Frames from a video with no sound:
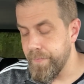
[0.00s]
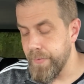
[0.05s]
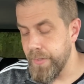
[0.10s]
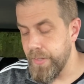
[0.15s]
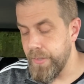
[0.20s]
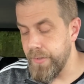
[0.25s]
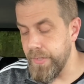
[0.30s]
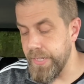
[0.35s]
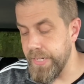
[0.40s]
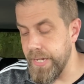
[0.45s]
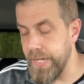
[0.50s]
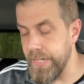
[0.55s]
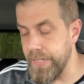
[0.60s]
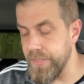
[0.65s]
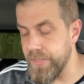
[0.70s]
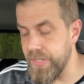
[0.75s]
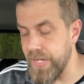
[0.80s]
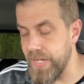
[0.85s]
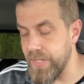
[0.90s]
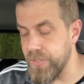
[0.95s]
The king
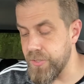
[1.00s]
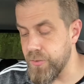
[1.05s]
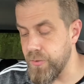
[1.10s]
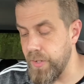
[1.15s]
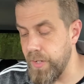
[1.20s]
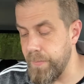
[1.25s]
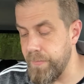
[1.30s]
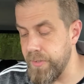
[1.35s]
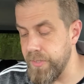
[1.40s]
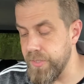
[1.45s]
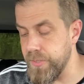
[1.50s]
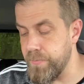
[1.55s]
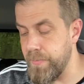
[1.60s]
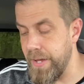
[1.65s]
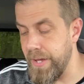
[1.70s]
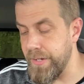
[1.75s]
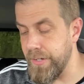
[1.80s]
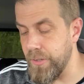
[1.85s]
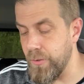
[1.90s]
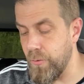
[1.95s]
sat straight up in his
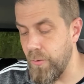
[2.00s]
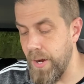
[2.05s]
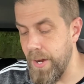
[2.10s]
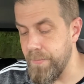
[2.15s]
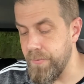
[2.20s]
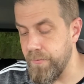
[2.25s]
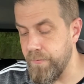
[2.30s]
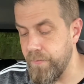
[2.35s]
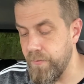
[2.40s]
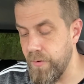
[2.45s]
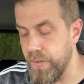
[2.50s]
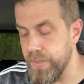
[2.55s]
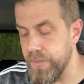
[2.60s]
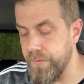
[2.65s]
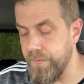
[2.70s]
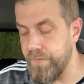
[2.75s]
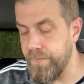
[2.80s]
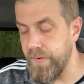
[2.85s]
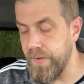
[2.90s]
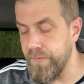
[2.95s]
bed and grabbed the front
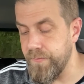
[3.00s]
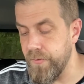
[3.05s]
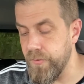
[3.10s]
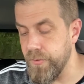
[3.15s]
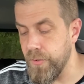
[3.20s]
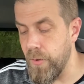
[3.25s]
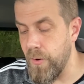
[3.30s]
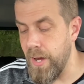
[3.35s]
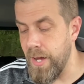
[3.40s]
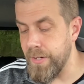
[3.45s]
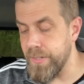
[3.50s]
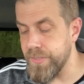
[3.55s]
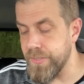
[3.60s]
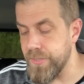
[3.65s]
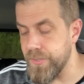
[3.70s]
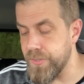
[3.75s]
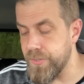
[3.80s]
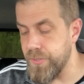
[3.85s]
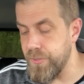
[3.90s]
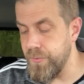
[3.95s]
of faithful
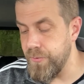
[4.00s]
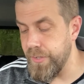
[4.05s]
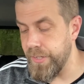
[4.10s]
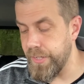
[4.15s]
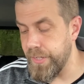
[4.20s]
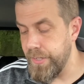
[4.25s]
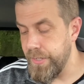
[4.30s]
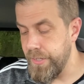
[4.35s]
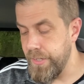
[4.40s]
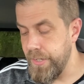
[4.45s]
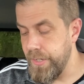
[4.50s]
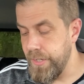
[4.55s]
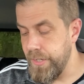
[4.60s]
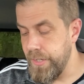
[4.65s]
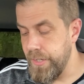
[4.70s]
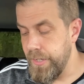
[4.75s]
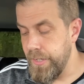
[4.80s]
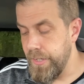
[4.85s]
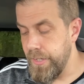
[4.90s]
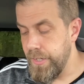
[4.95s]
Johannes's tunic.
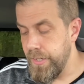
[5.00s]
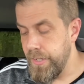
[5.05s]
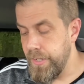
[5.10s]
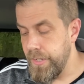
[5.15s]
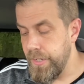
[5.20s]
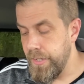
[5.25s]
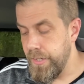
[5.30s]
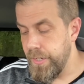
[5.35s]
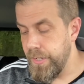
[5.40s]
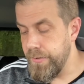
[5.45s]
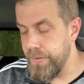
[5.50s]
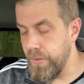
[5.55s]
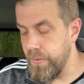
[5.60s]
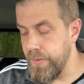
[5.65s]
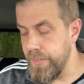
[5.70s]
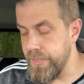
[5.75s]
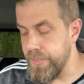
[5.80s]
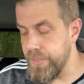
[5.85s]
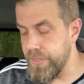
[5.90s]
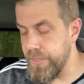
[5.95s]
And though
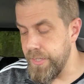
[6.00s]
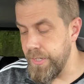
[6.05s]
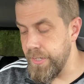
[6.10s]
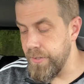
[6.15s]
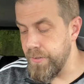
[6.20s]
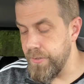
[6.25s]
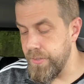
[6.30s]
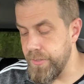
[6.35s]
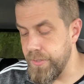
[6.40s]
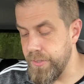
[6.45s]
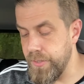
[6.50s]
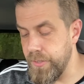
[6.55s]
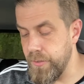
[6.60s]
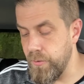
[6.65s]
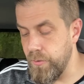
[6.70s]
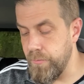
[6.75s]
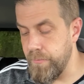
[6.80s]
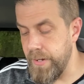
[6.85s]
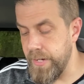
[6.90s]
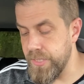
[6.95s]
he stared into the
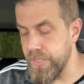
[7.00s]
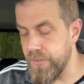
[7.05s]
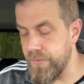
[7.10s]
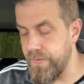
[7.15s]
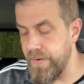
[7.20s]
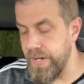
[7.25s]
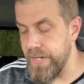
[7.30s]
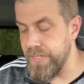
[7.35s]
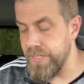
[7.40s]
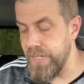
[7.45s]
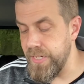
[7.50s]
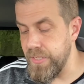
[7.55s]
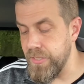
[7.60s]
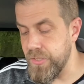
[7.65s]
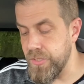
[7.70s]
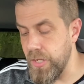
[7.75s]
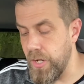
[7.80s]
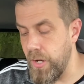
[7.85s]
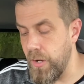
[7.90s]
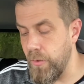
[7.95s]
old man's face, he
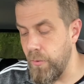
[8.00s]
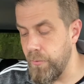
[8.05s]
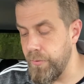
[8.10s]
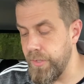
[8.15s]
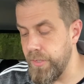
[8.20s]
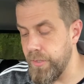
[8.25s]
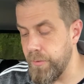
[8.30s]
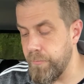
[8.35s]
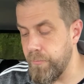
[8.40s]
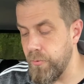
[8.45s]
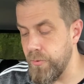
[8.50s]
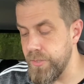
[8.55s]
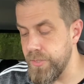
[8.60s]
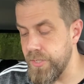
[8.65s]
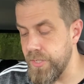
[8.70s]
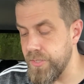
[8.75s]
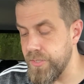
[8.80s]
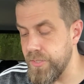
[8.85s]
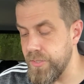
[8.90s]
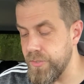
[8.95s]
saw only the
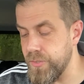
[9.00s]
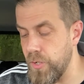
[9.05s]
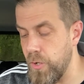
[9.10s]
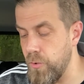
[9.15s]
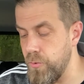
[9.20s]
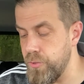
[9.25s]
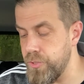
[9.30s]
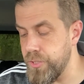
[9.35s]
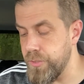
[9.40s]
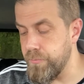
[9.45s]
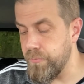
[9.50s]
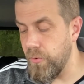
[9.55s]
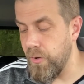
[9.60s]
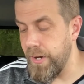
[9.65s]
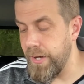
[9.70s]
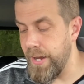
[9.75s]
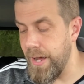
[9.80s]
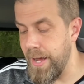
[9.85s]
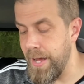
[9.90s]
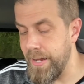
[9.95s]
princess's
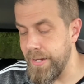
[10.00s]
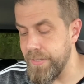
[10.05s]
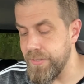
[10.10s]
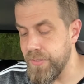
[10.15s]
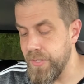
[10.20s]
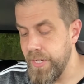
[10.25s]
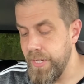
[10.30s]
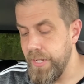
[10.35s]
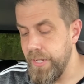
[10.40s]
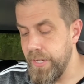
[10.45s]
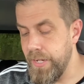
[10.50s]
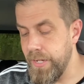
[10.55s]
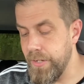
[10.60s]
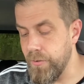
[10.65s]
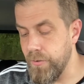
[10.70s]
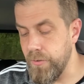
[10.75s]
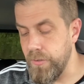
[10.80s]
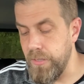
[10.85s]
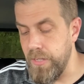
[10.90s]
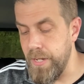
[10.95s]
ocean-bright eyes and
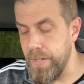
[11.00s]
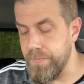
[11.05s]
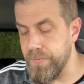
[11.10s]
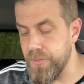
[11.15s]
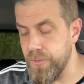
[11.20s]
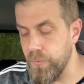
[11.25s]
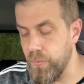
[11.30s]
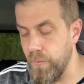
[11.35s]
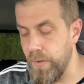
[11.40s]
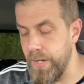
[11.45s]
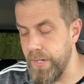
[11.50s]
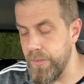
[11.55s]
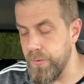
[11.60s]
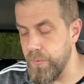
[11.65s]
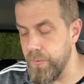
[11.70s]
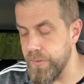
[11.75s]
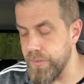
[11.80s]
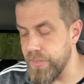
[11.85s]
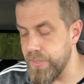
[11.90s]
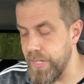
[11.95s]
her lips ringed
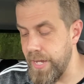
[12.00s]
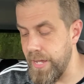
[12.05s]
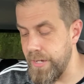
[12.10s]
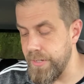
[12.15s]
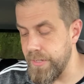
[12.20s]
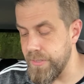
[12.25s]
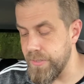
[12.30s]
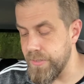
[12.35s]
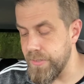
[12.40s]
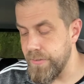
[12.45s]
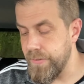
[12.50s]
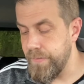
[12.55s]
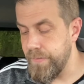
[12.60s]
with sadness.